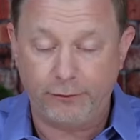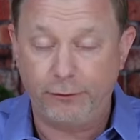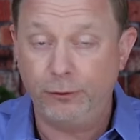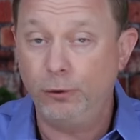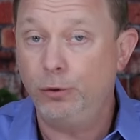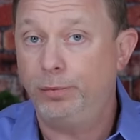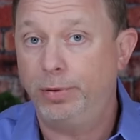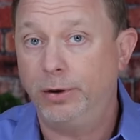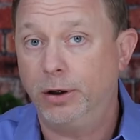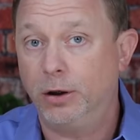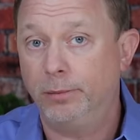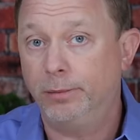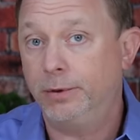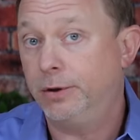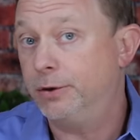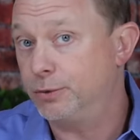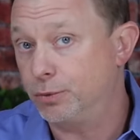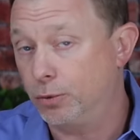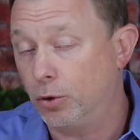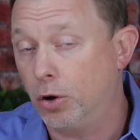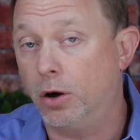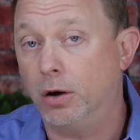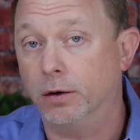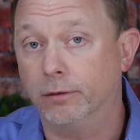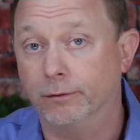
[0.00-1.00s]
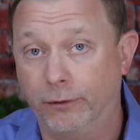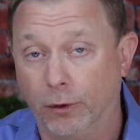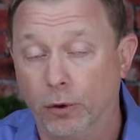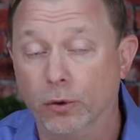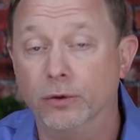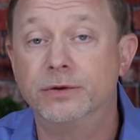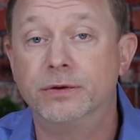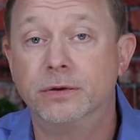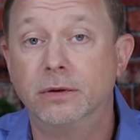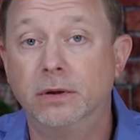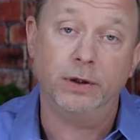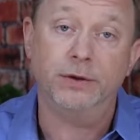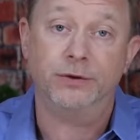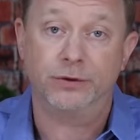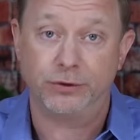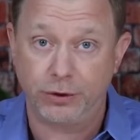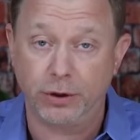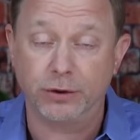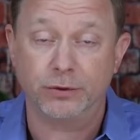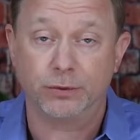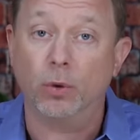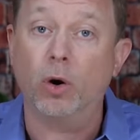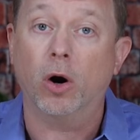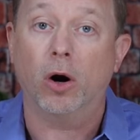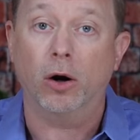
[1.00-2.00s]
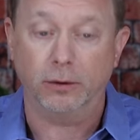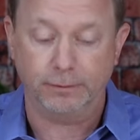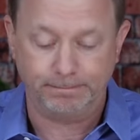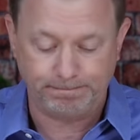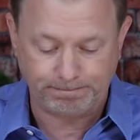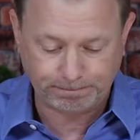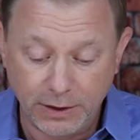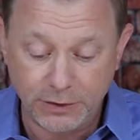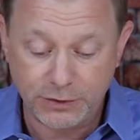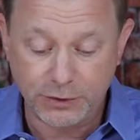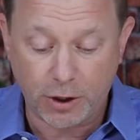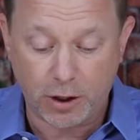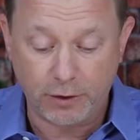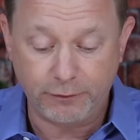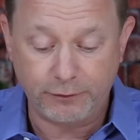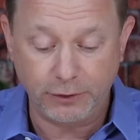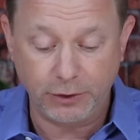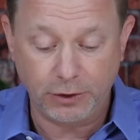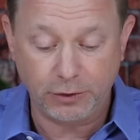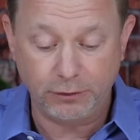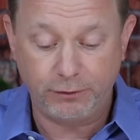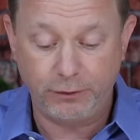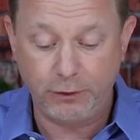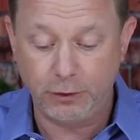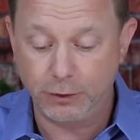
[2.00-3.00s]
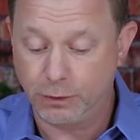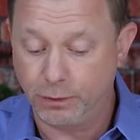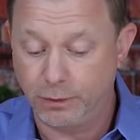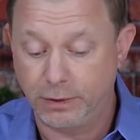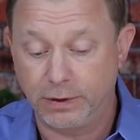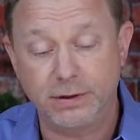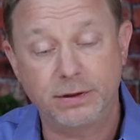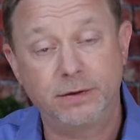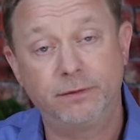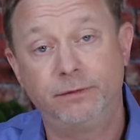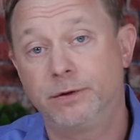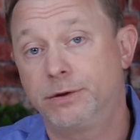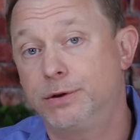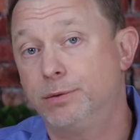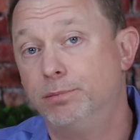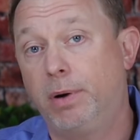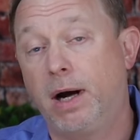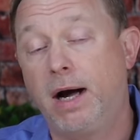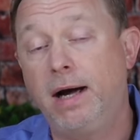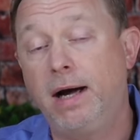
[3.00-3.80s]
food pyramid is wrong, folks. It's just wrong. It's often confused with insufficient